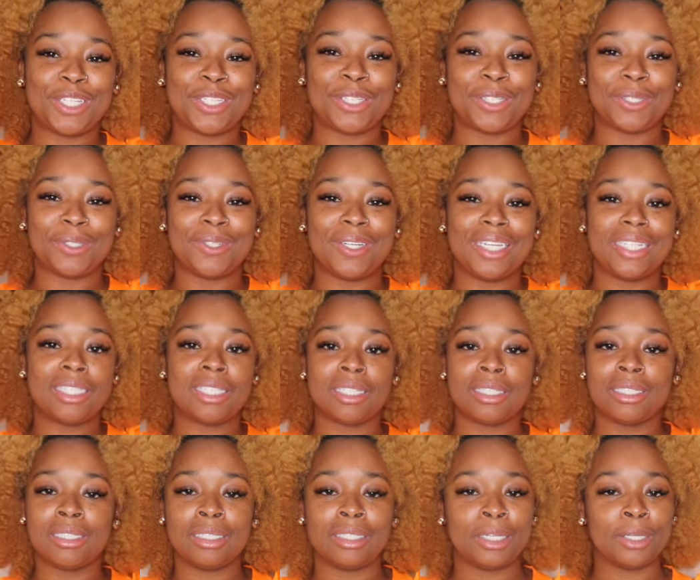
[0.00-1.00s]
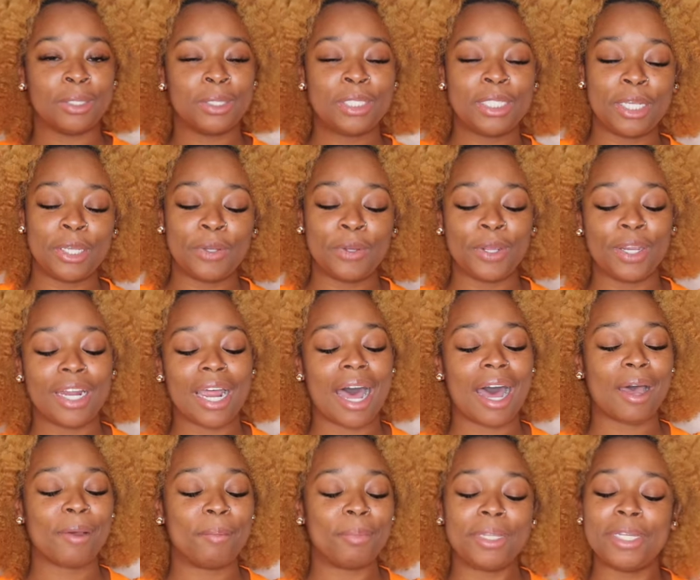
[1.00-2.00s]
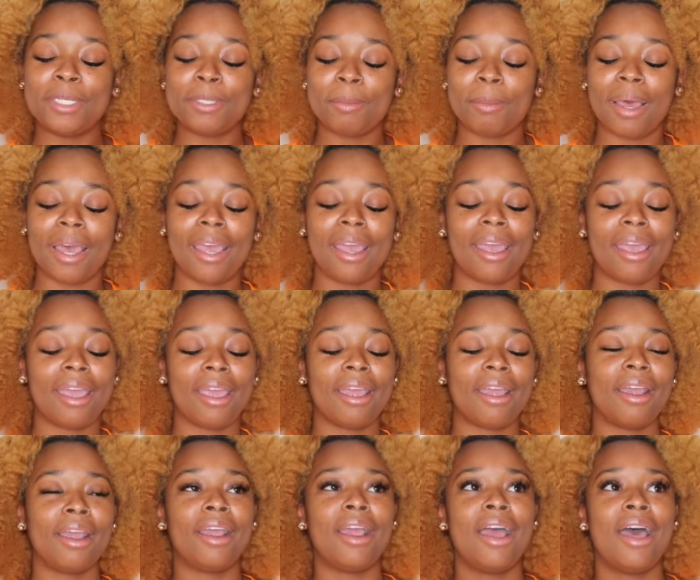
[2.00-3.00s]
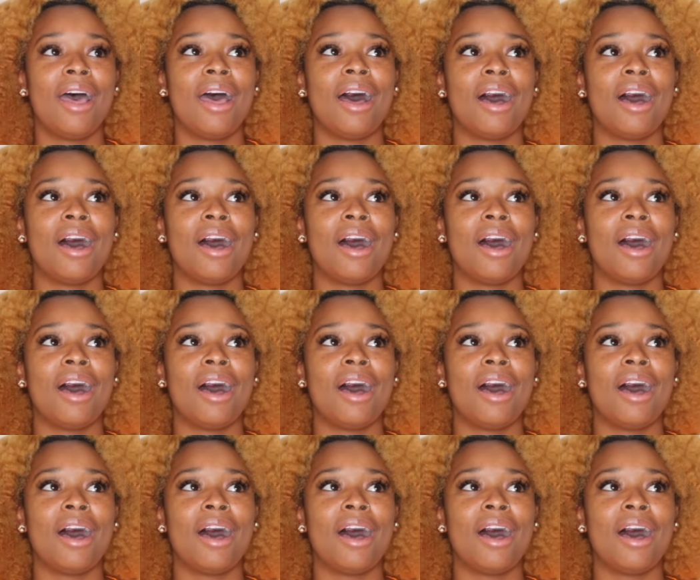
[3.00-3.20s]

So it's no secret, I bleached my hair.